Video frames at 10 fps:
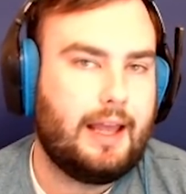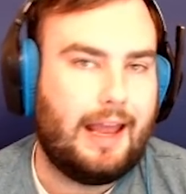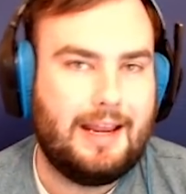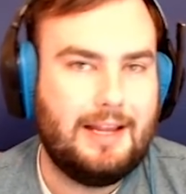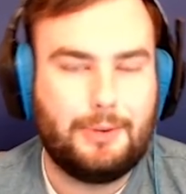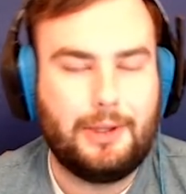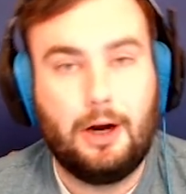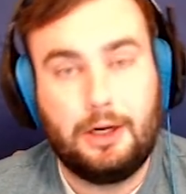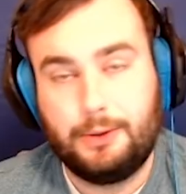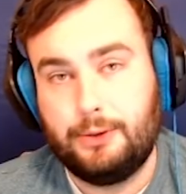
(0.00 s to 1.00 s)
he's really
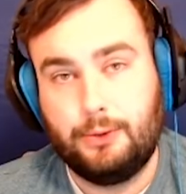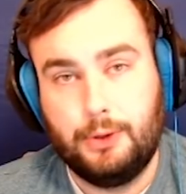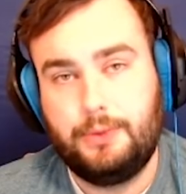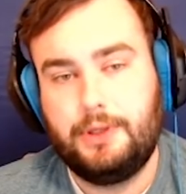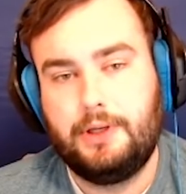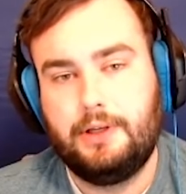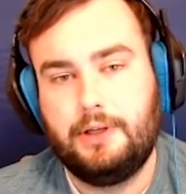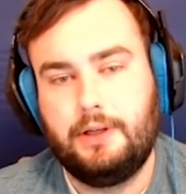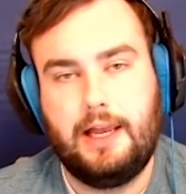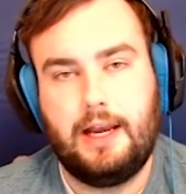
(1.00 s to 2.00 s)
hard to recruit
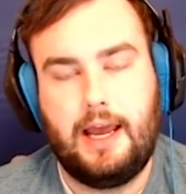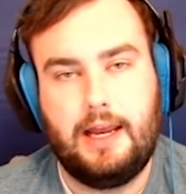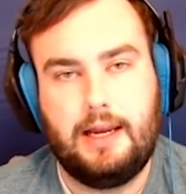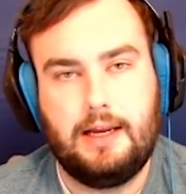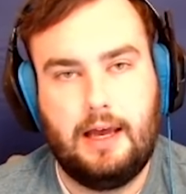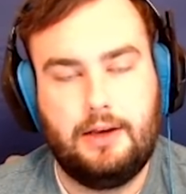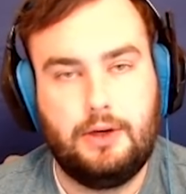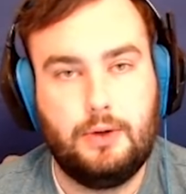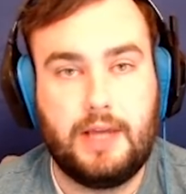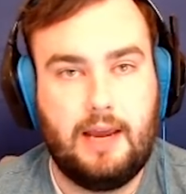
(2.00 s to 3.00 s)
in a
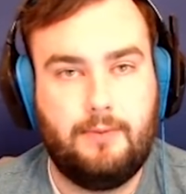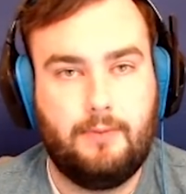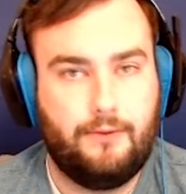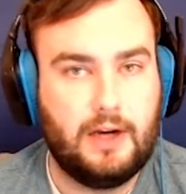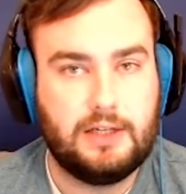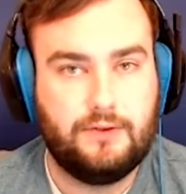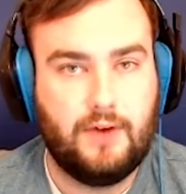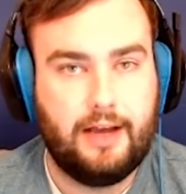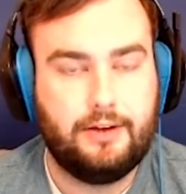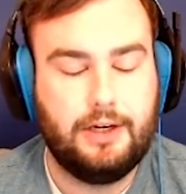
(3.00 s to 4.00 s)
new game, a fresh
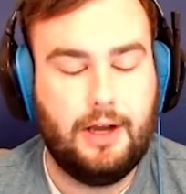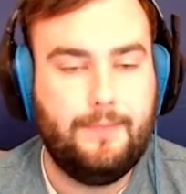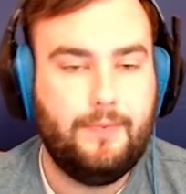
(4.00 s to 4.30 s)
file, you know?